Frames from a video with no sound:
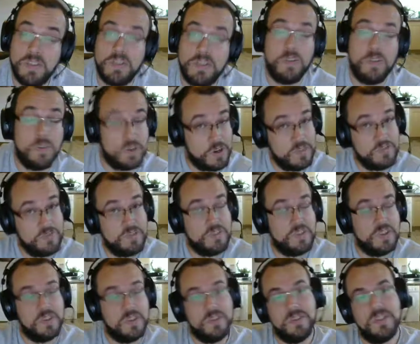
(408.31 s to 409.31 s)
got good
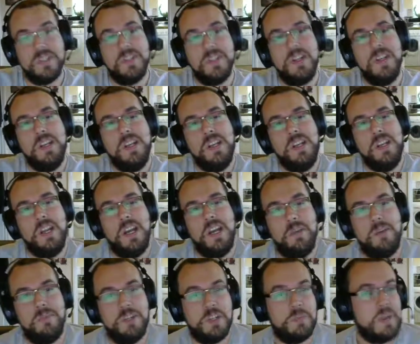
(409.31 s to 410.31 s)
reviews.
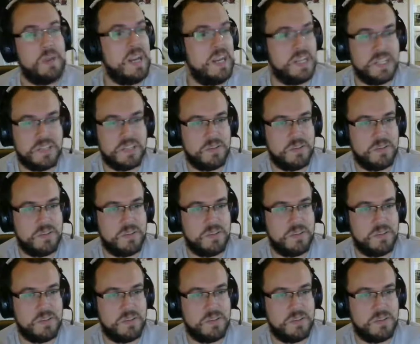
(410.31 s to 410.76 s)
The speed is